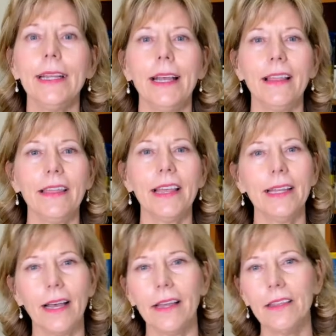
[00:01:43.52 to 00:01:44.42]
Then
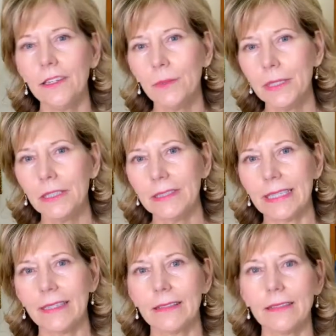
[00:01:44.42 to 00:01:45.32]
other immune
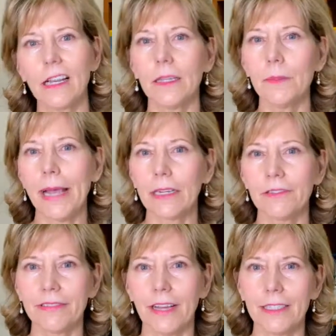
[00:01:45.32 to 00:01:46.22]
cells called
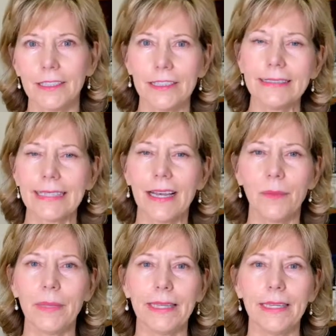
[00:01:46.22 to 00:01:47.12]
macrophages come
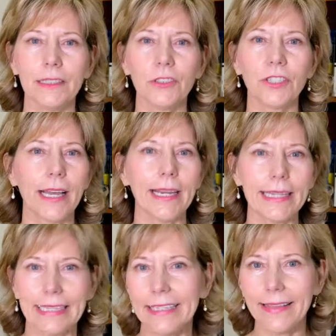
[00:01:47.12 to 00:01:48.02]
in and try to
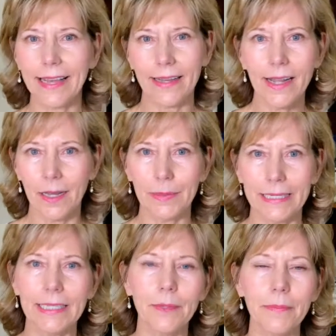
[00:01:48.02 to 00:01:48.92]
eat
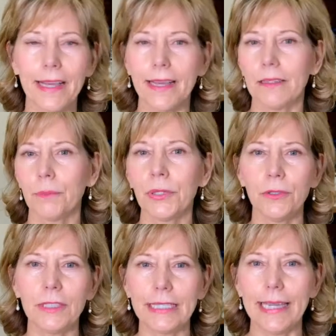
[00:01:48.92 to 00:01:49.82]
up that
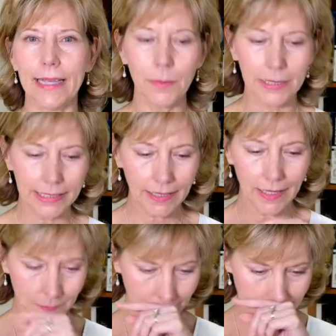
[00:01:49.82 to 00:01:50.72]
protein antibody
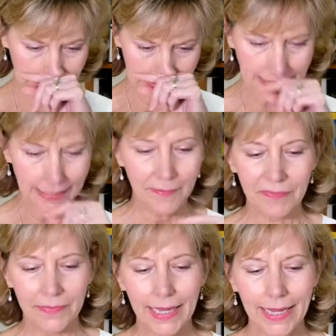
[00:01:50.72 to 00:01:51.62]
complex
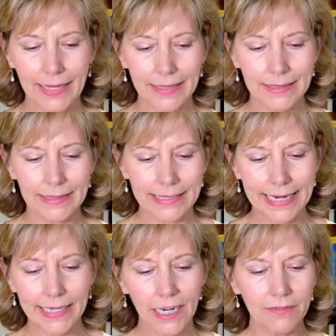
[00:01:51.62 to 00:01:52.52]
and take
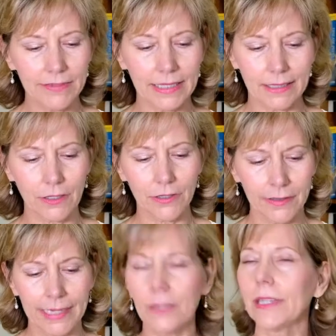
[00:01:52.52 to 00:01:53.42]
care of it.
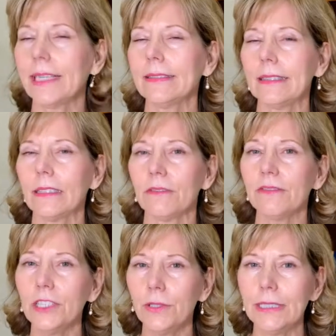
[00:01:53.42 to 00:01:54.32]
It creates a little
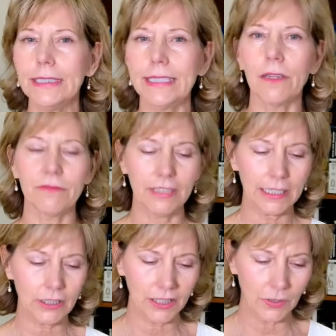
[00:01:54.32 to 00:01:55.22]
fluid to help
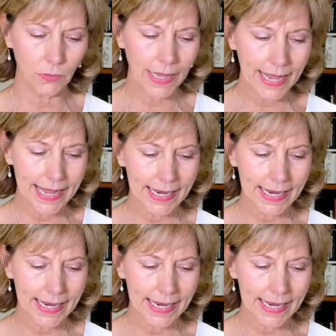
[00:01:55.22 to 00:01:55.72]
flush it away.